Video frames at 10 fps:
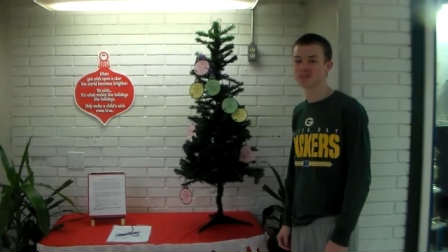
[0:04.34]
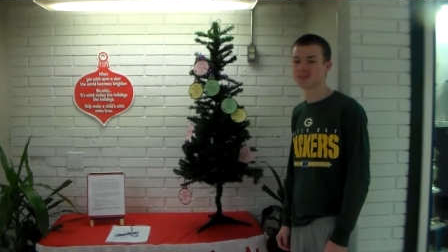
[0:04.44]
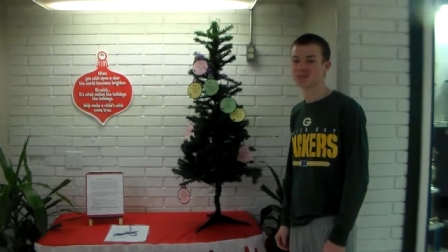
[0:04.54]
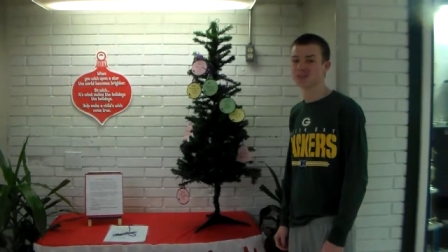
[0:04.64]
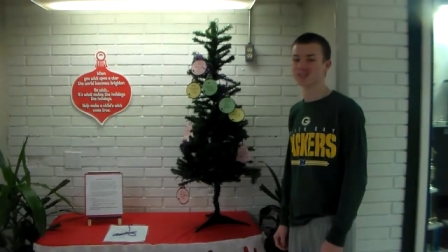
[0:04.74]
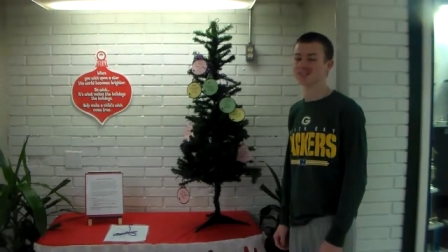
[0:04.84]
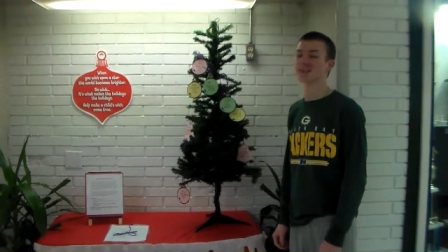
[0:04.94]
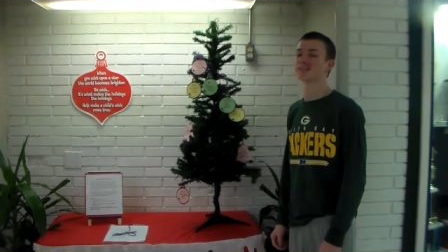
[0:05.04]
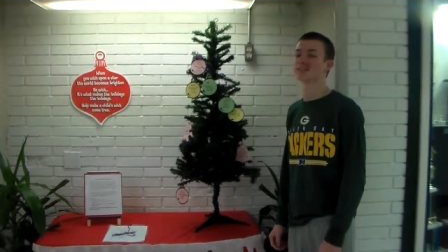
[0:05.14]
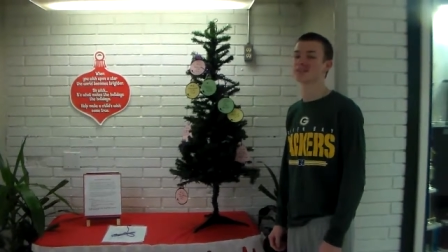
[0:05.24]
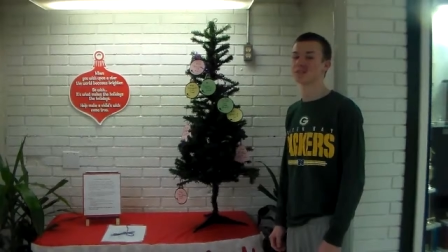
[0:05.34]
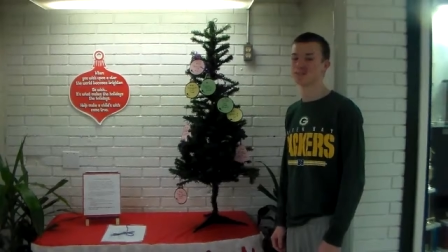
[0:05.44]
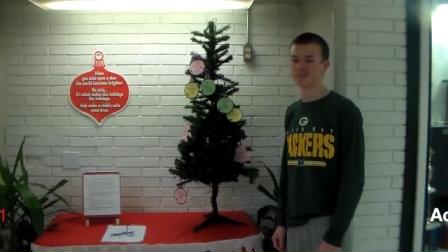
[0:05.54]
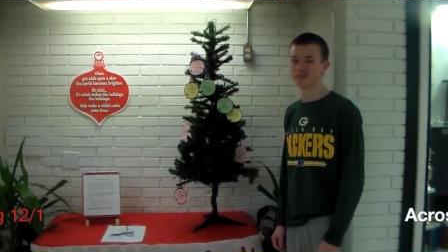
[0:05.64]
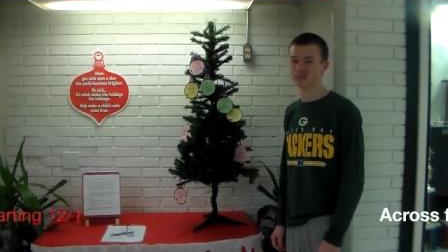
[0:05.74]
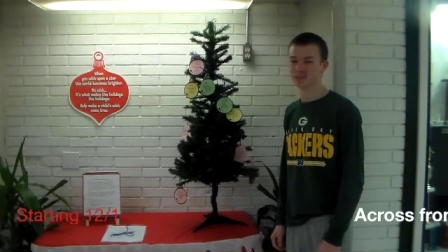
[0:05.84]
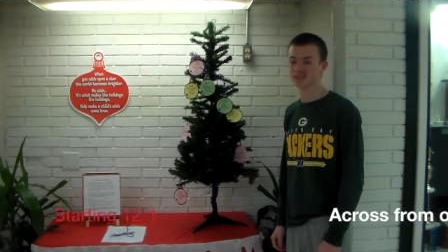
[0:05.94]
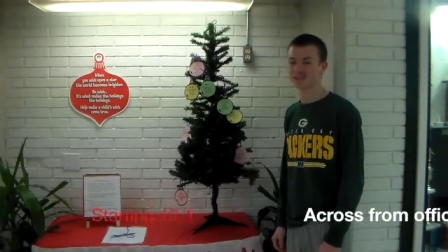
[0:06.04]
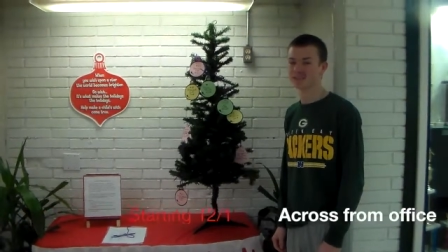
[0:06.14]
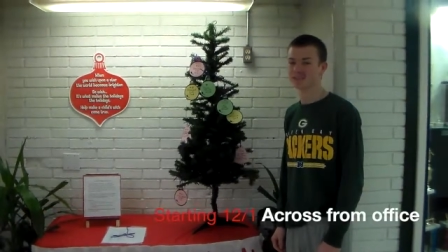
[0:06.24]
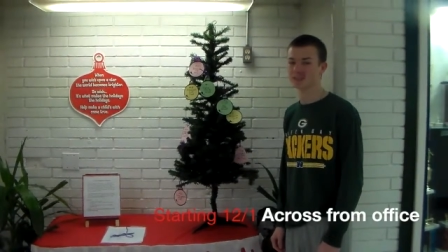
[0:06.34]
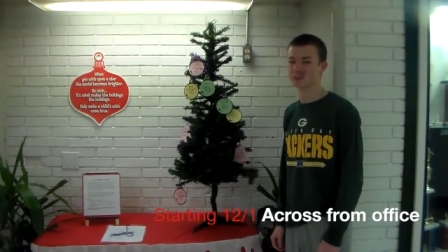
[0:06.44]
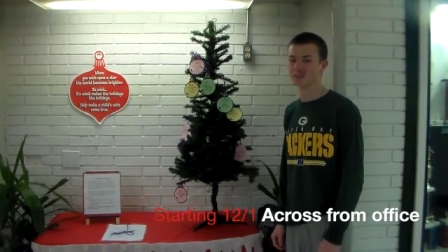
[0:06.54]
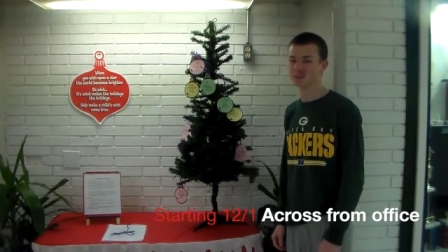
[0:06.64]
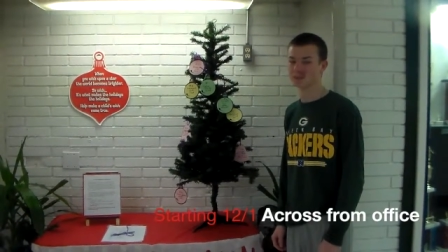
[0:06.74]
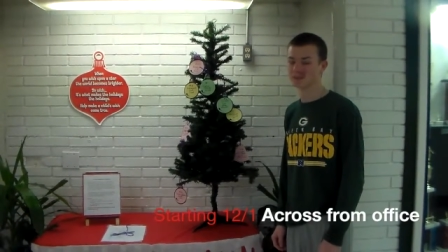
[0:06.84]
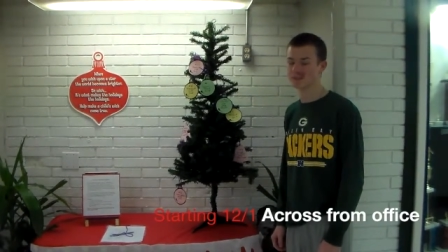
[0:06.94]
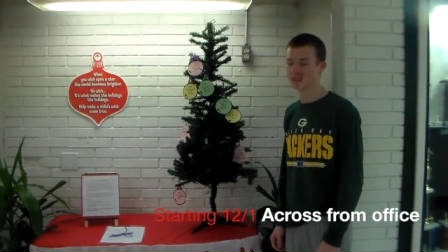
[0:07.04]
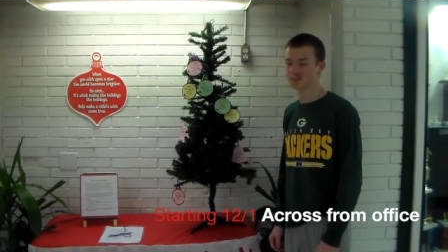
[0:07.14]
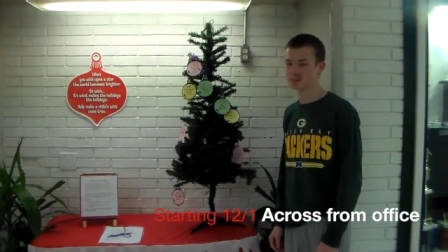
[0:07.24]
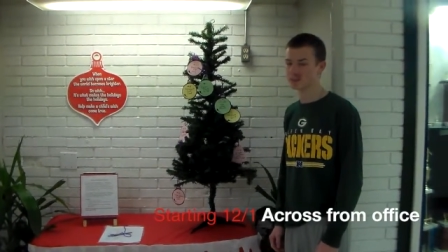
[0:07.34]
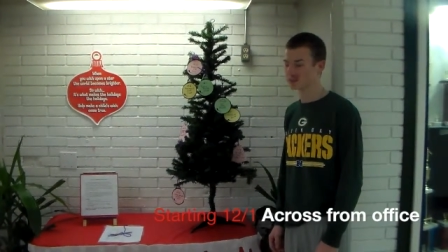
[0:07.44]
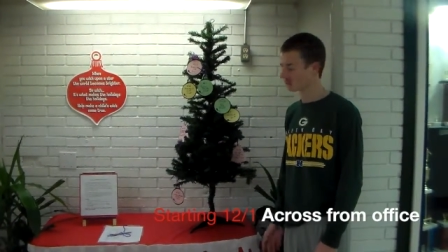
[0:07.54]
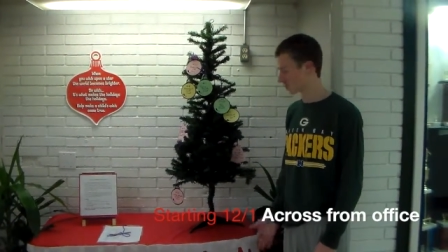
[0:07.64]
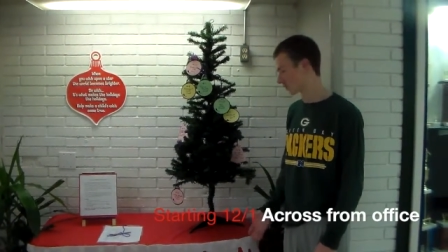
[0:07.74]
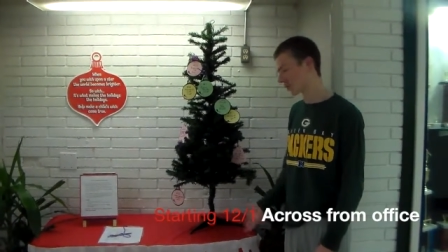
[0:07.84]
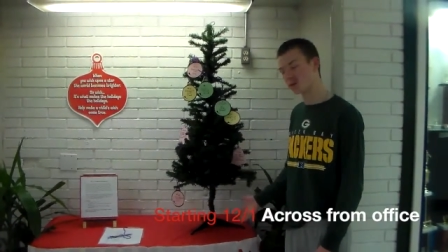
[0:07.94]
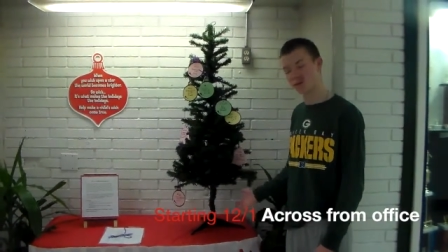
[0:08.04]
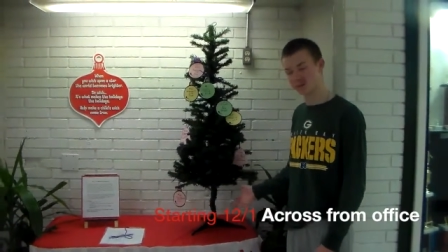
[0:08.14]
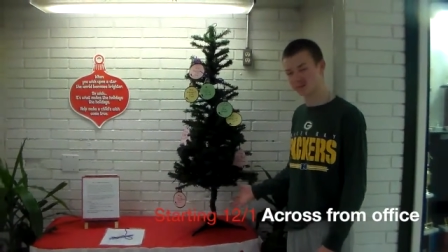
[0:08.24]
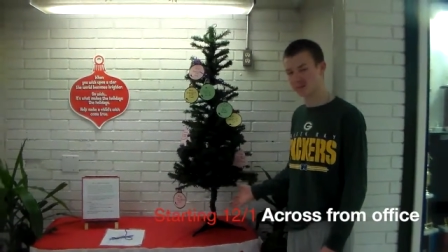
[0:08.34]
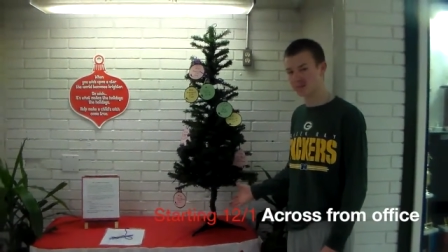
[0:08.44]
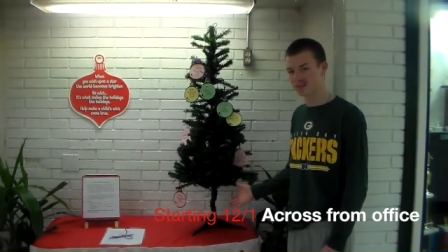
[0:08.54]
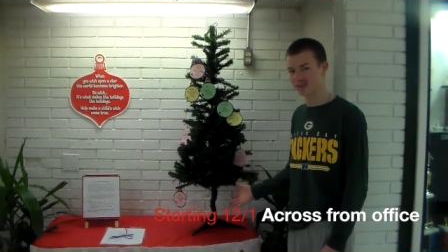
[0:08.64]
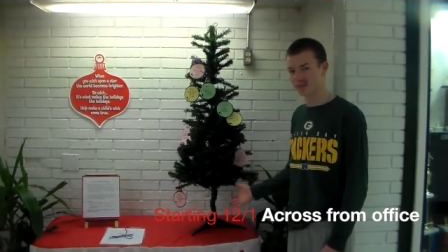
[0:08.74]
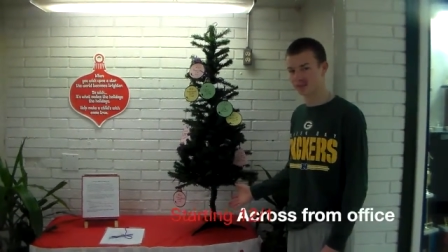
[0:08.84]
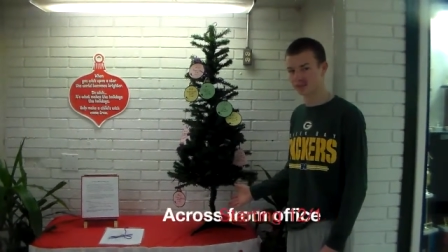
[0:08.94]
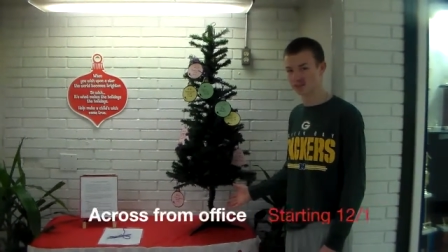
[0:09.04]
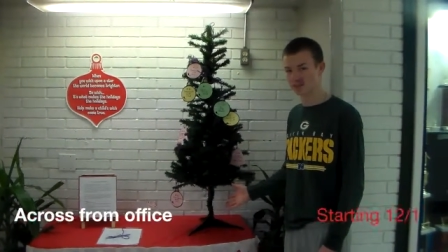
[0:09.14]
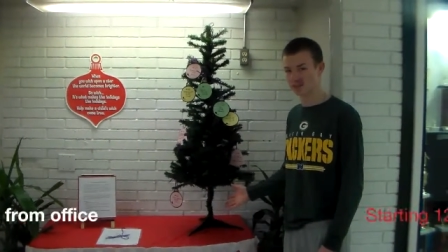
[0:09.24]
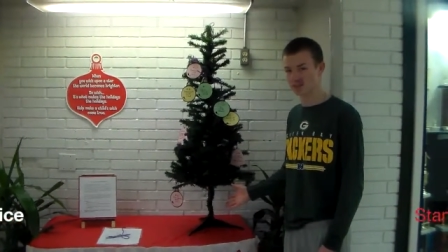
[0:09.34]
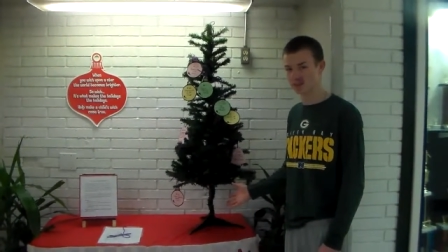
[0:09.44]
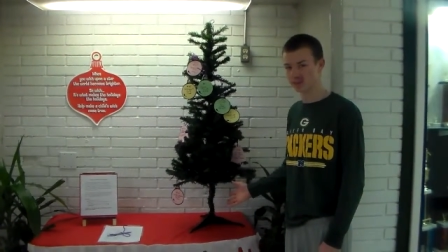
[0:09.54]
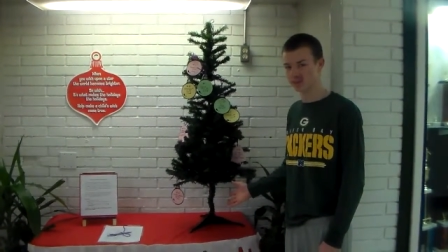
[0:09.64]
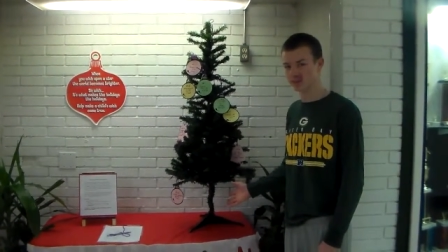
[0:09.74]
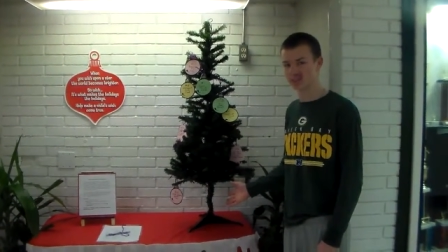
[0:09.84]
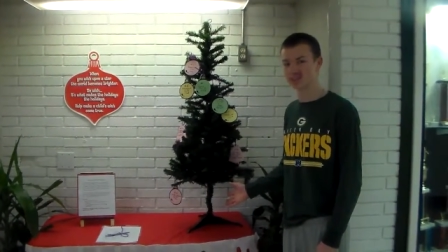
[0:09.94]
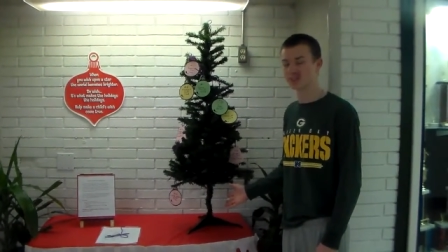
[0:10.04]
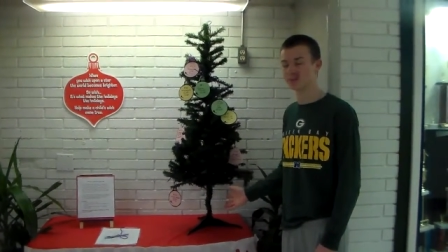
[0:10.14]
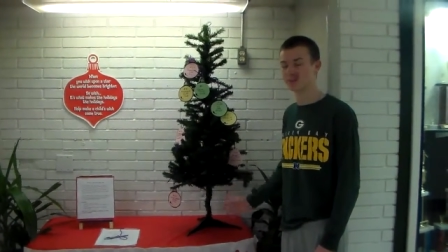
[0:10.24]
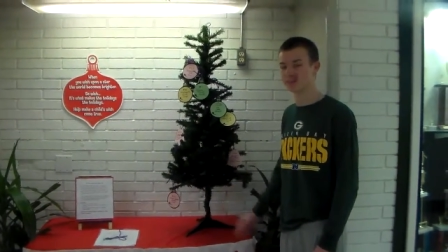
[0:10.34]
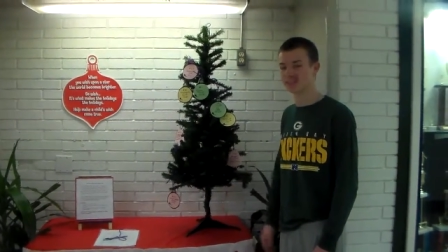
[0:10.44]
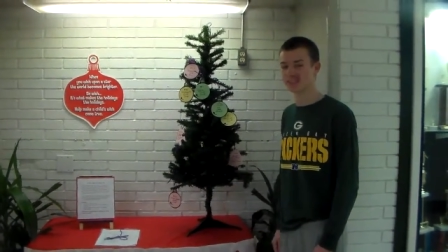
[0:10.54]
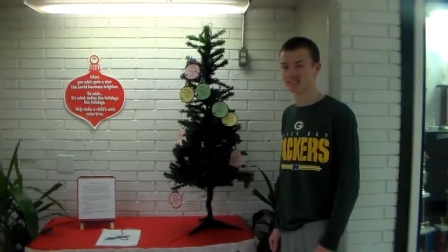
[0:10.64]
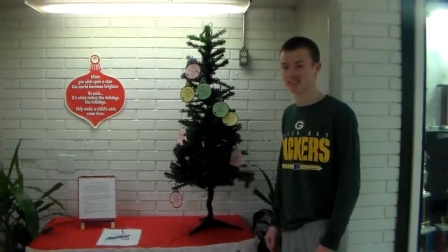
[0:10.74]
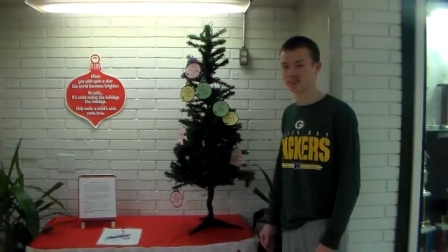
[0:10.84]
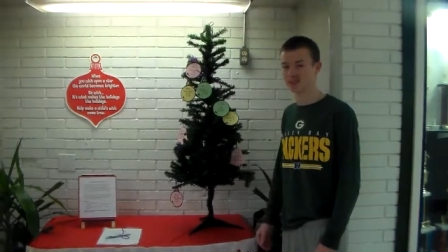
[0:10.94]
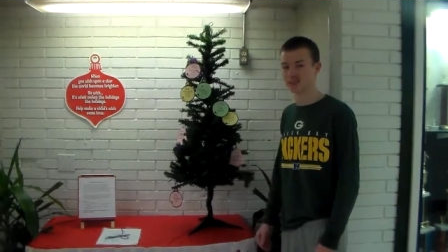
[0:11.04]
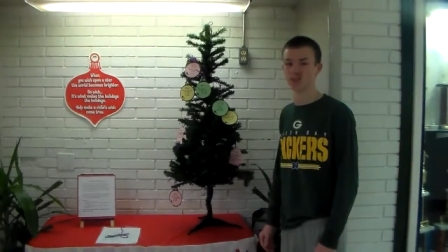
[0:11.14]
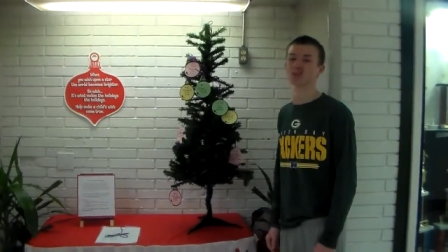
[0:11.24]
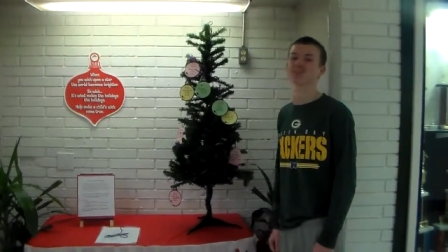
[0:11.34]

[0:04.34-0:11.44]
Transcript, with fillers: Starting on December 1st, a giving tree will be set up across the hallway from the main office in memory of Cynthia Brown and Leon Marsh.